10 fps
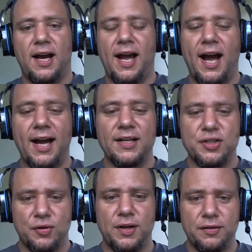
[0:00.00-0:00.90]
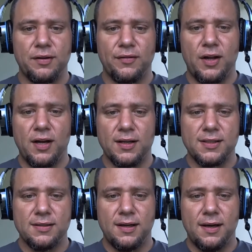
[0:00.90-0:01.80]
I, I enjoy doing
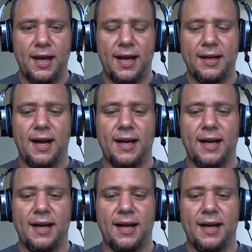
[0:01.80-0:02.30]
vlogs, and